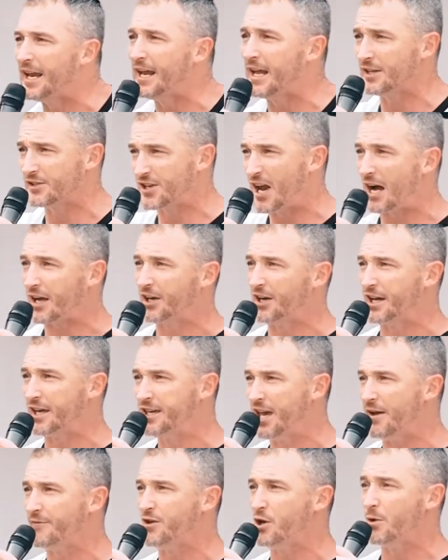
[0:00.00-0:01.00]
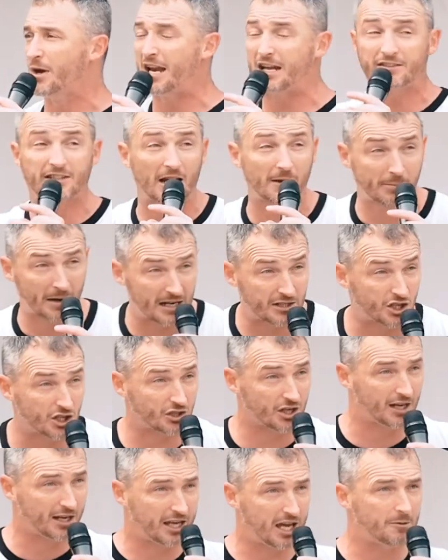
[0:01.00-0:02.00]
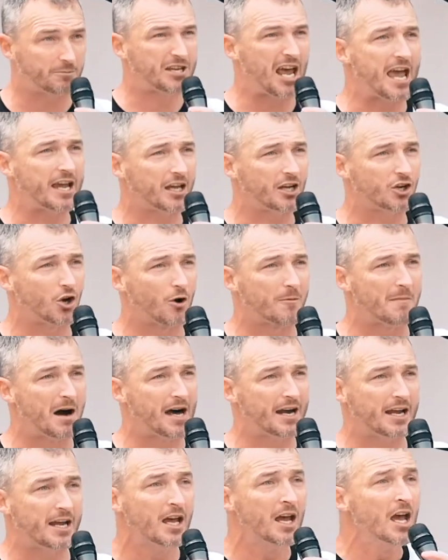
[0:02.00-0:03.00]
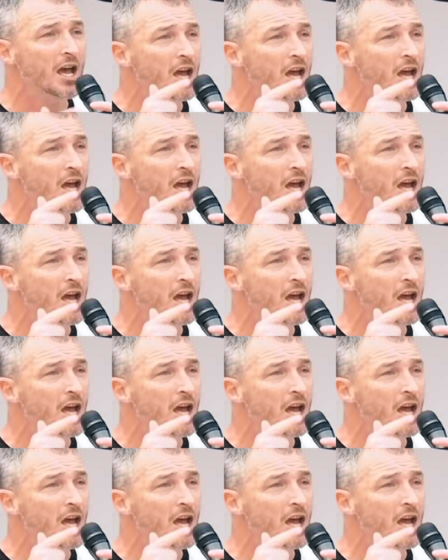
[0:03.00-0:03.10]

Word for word: in it it's not going to give you anything but it's just going to keep taking your money